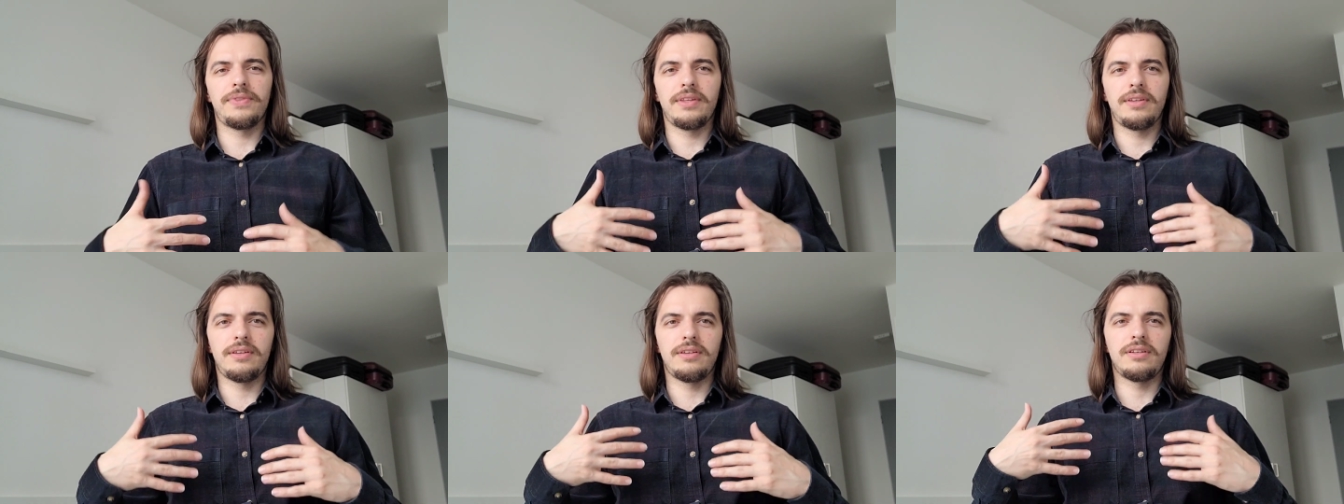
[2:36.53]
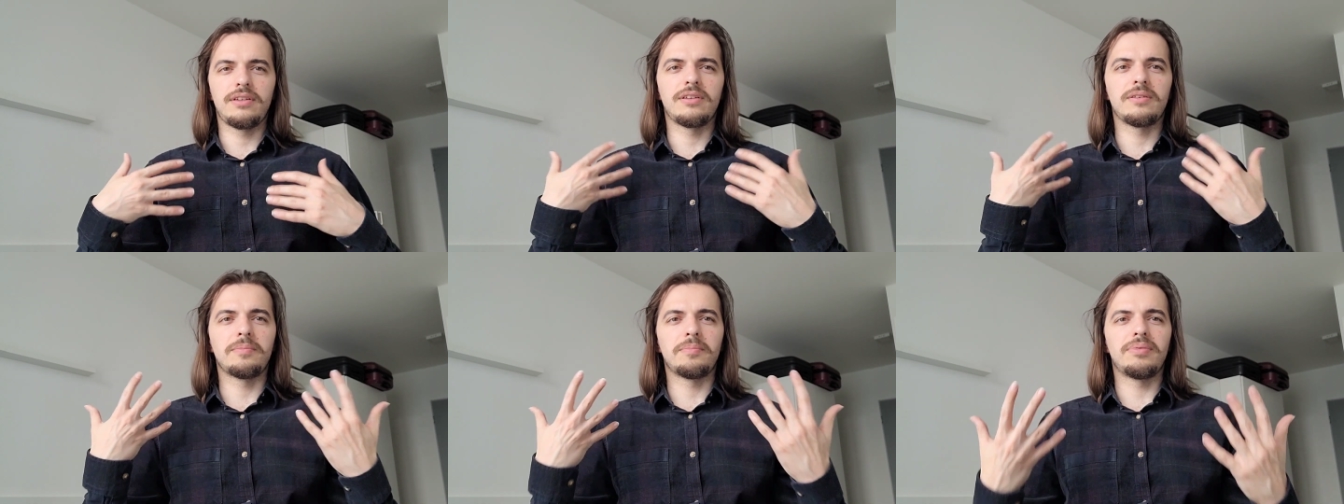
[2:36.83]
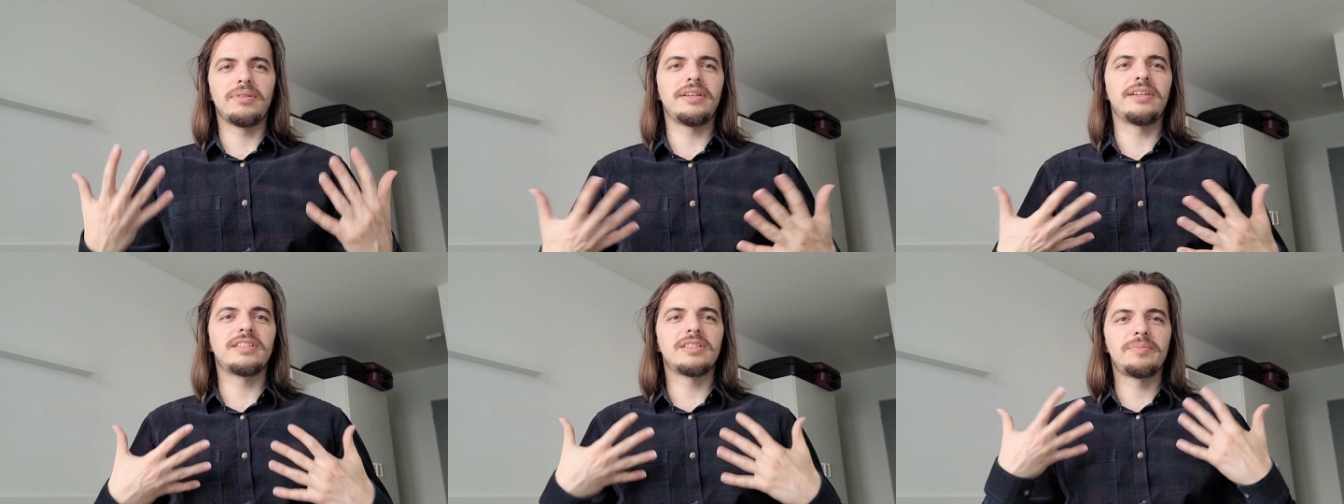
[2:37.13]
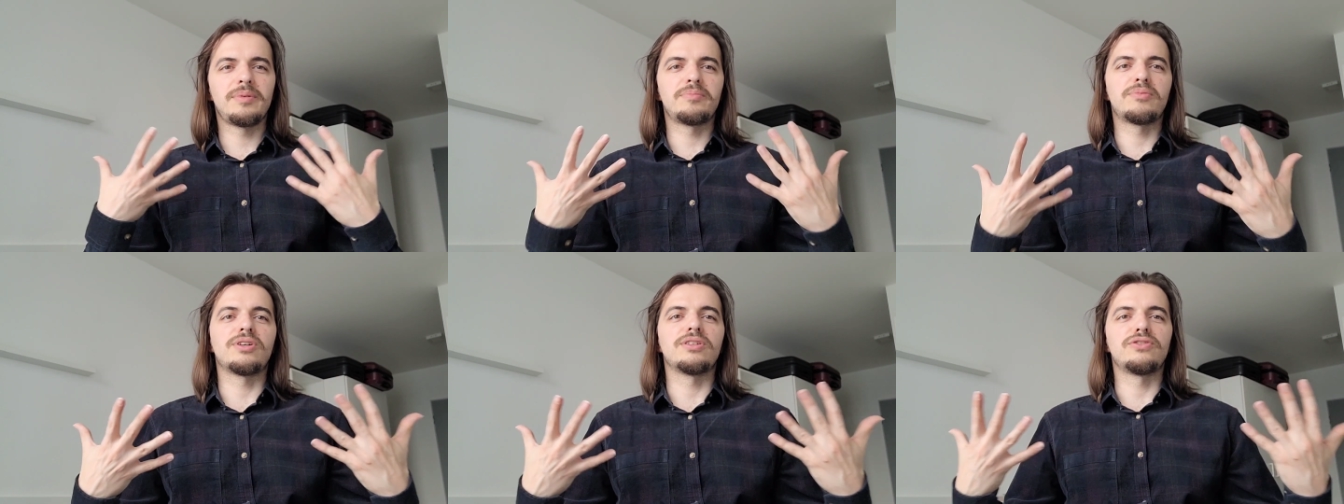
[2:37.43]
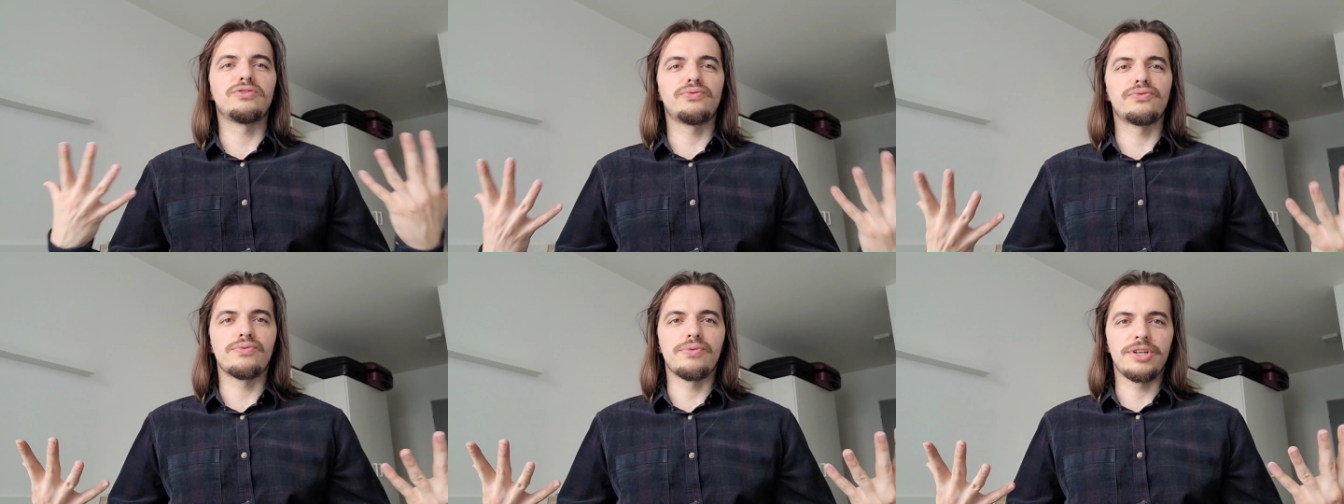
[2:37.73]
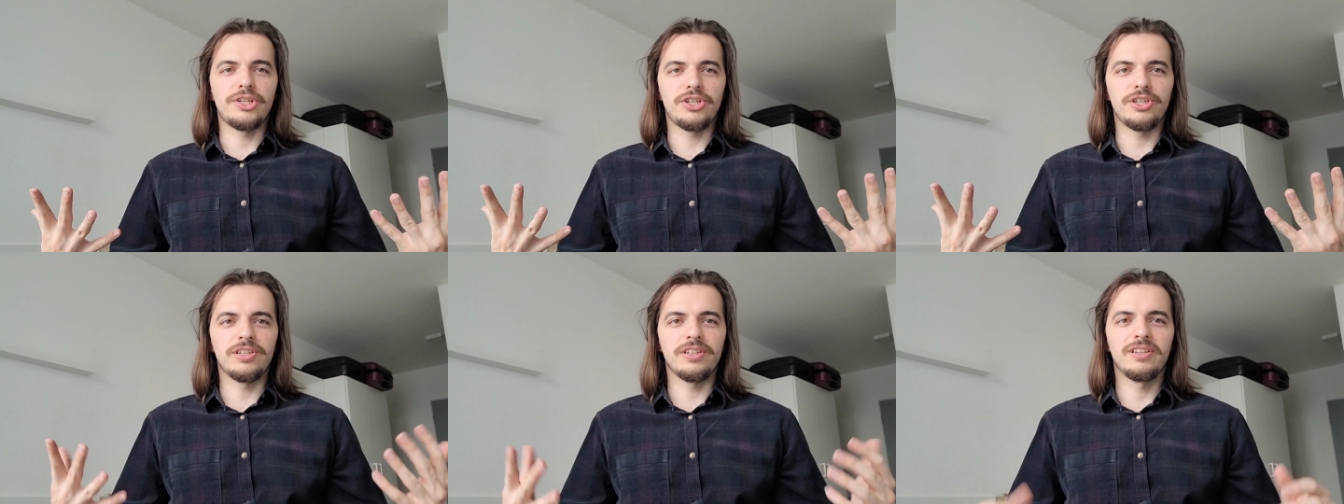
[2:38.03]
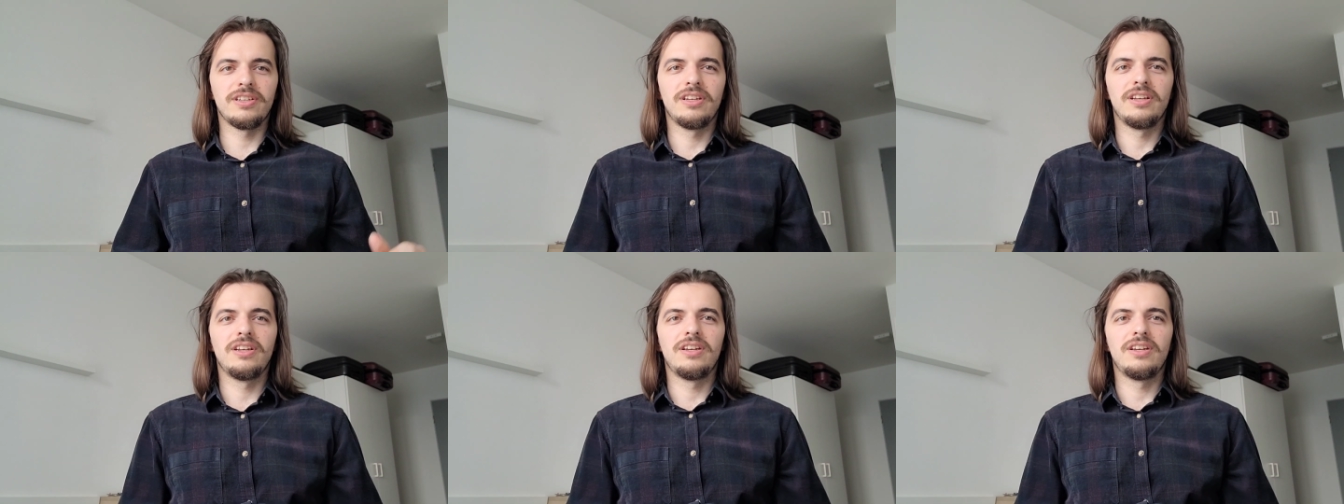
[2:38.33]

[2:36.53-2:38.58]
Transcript: uh, plans be brought to fruition,